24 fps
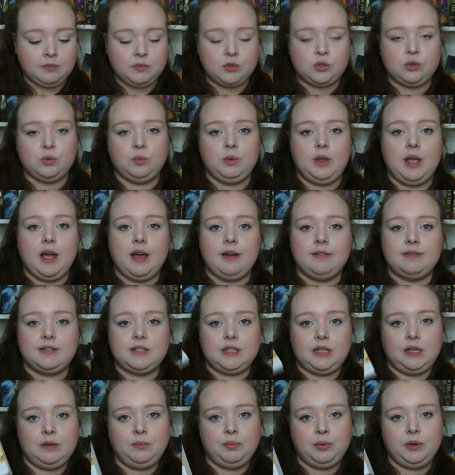So we have
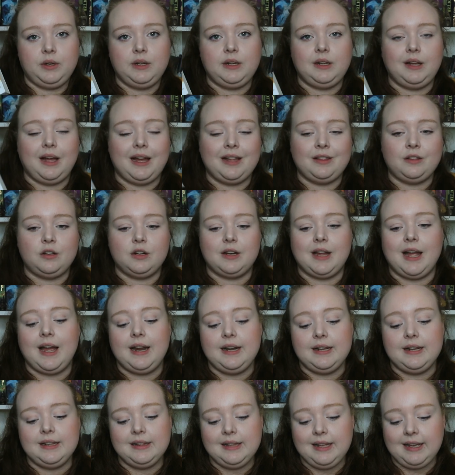Sabriel, and they're
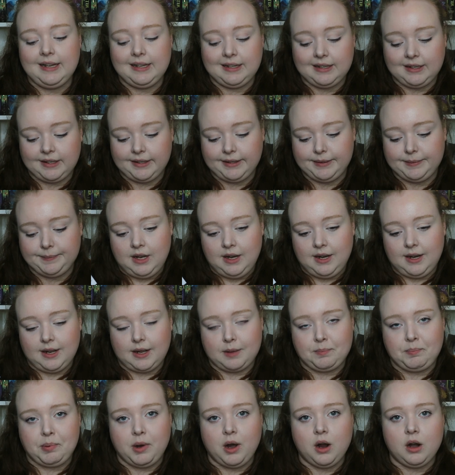kind of like a
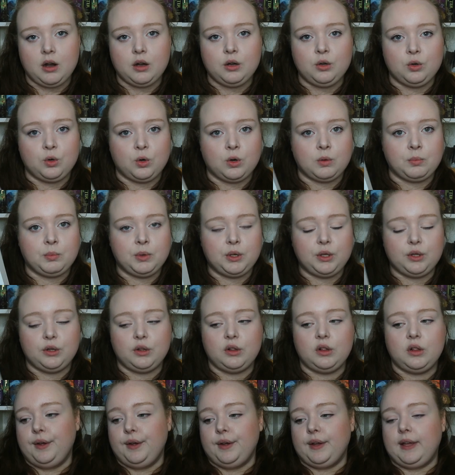
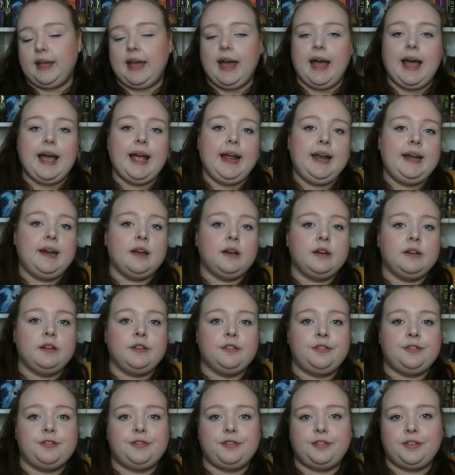paranormal kind
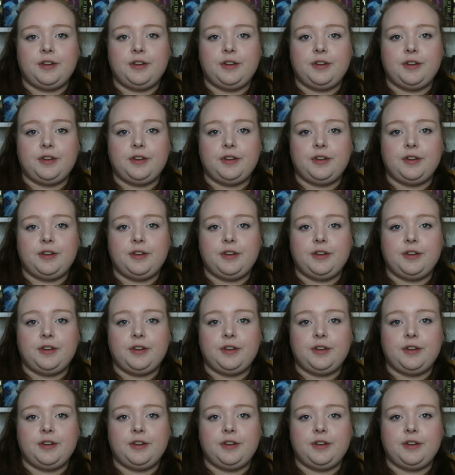of